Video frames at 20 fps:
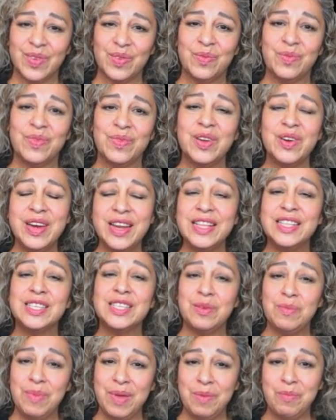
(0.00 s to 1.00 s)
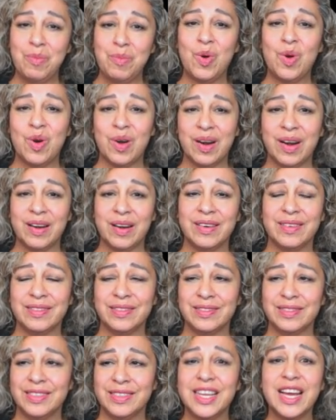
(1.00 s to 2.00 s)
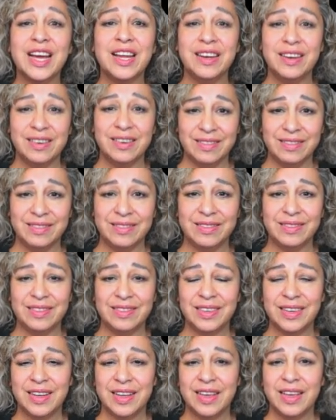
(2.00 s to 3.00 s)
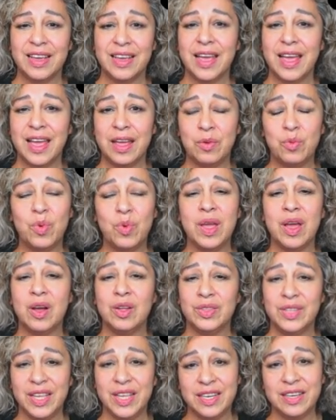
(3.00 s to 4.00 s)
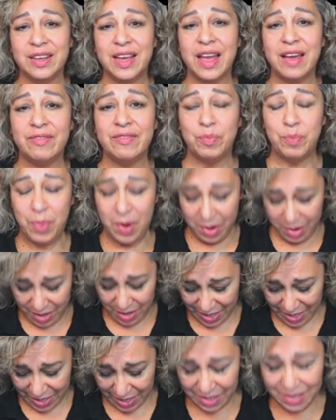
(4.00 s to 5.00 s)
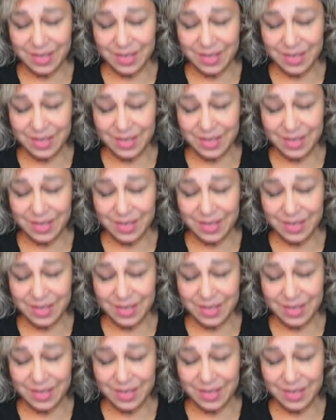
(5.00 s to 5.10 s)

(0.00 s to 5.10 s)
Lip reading: there needs to be more done, and we all need to have a part in it.